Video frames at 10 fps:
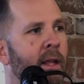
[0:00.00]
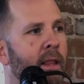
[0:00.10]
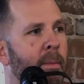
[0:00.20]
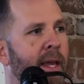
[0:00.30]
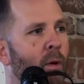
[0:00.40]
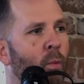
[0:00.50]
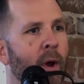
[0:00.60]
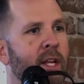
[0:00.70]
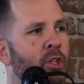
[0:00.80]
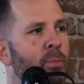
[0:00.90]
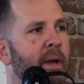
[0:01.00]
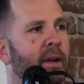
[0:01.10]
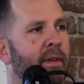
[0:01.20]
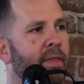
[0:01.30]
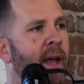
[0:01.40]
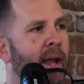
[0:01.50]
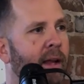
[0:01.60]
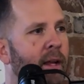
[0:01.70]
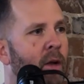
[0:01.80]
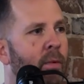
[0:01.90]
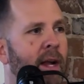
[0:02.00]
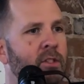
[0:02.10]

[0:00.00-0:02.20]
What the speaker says: They make it way too big of a thing, right?